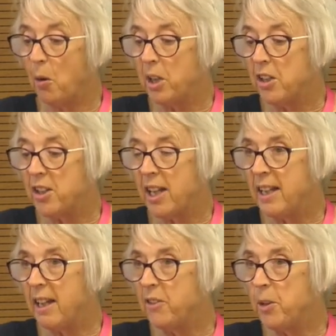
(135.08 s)
which
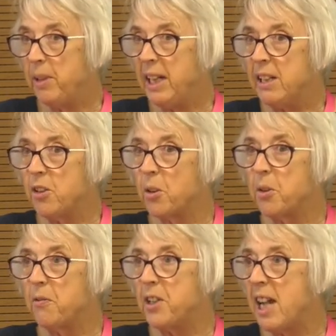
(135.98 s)
then have to be sort
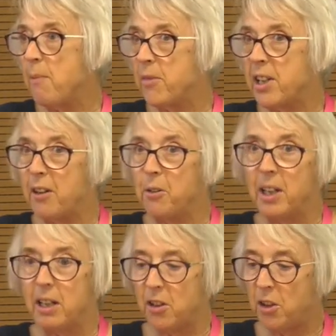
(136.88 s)
of damped down
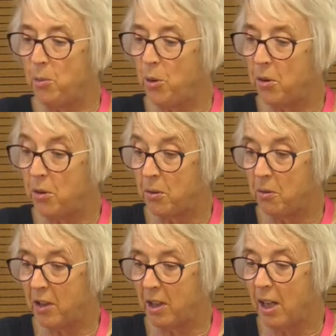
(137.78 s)
and smoothed
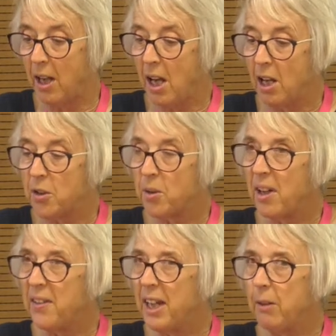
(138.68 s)
over. So I
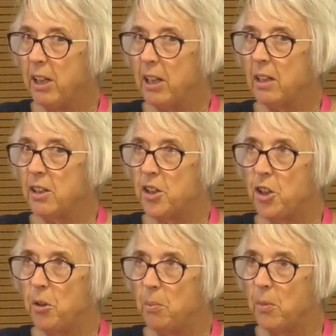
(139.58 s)
think we can
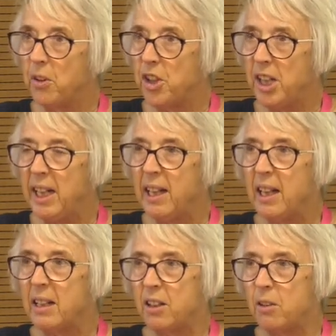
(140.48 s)
assume she
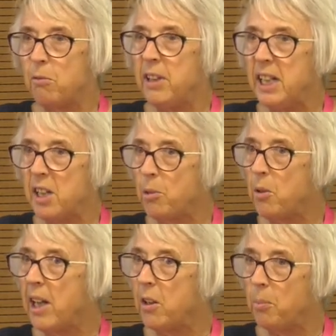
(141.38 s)
had a
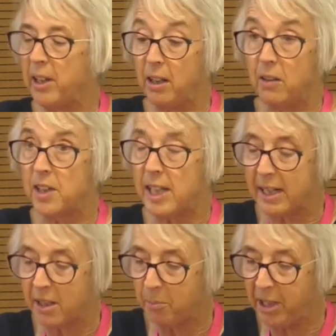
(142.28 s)
reasonable helping of
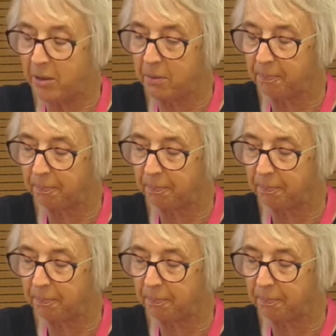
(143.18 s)
sex appeal.